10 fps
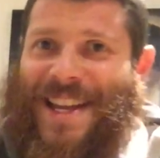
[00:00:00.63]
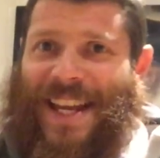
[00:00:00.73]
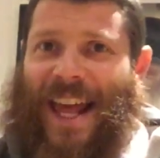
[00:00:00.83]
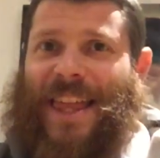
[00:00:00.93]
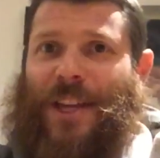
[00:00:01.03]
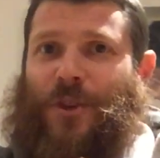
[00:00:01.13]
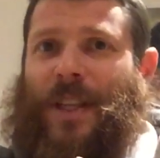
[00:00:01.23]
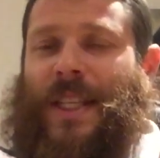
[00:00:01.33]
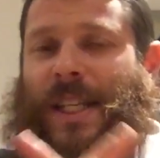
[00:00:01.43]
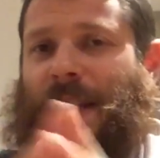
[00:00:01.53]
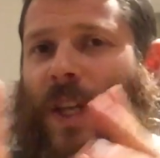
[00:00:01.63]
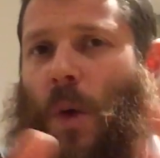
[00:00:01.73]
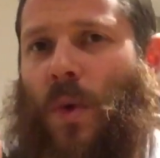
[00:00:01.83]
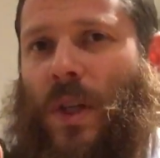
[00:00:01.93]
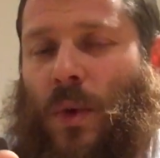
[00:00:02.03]
G'day there, trendsetters. I
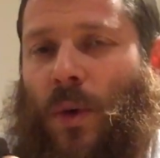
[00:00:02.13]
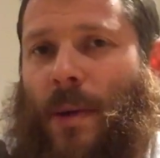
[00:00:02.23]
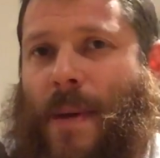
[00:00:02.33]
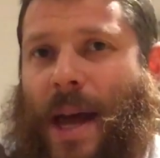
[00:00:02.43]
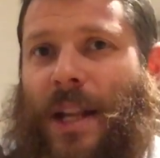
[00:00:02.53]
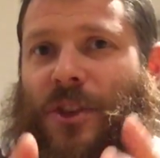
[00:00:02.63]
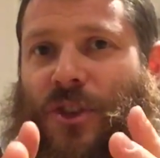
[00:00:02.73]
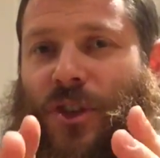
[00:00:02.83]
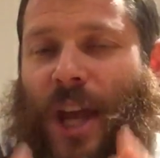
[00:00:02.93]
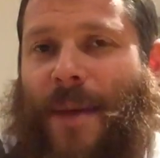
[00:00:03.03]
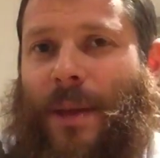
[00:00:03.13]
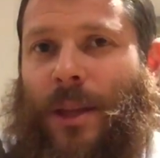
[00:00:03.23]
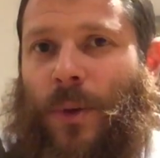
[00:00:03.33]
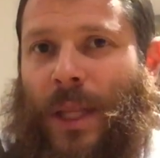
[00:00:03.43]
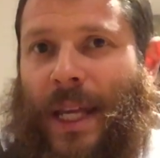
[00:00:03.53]
want to talk about Jayme
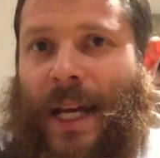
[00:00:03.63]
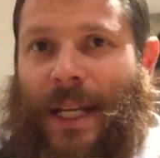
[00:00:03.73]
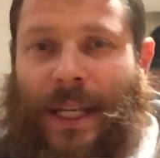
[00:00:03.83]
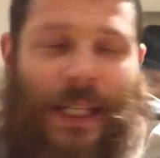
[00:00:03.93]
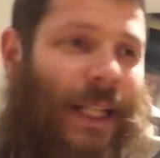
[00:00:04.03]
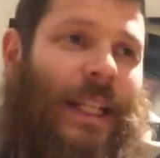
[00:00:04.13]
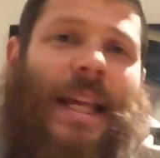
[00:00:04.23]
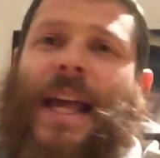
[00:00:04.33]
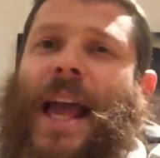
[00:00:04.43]
Louis Liardi again,